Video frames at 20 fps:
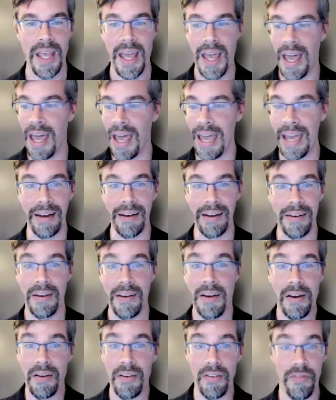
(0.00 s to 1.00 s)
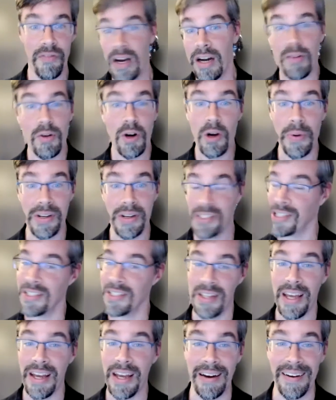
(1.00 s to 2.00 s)
And Vera Rubin just
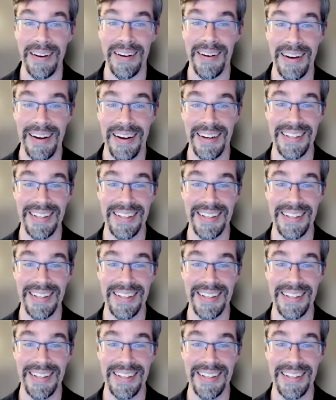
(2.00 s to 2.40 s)
there,